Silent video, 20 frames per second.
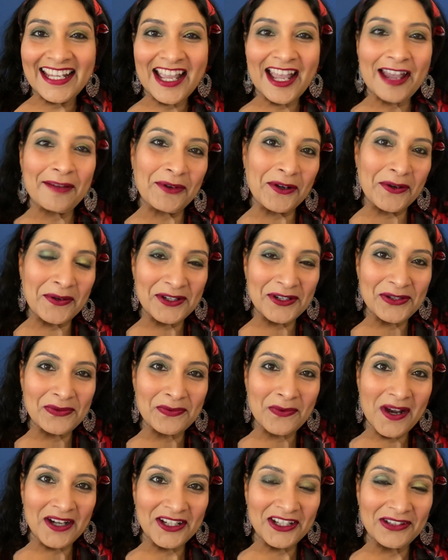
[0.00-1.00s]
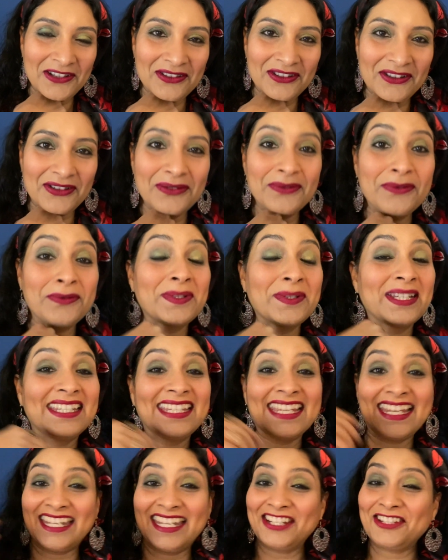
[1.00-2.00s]
I'm going to walk you through
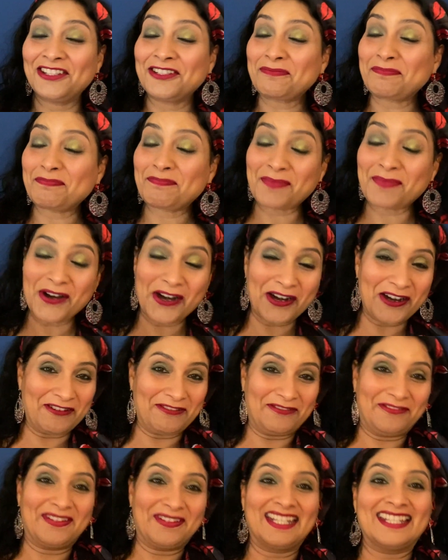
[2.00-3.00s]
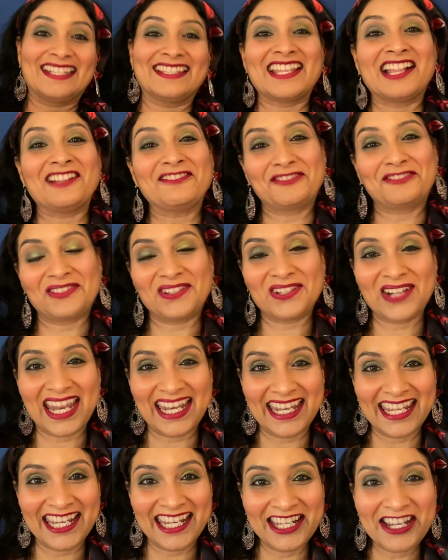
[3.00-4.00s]
getting your perfect self
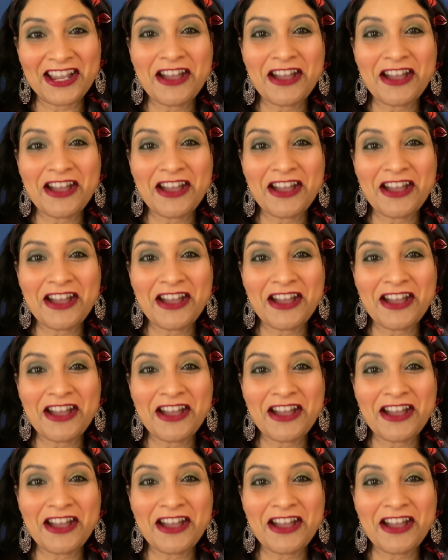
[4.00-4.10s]
ready